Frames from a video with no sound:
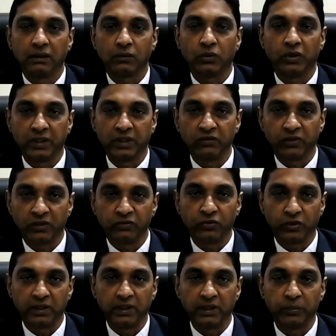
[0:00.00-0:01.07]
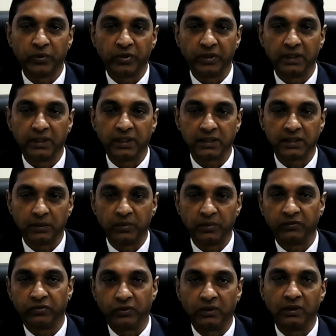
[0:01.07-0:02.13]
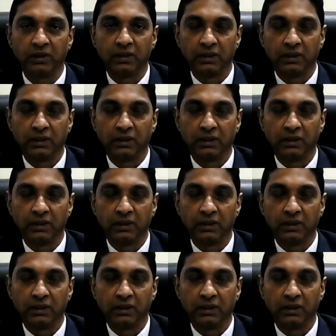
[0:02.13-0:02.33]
Quarantined for a 14-day period, tested before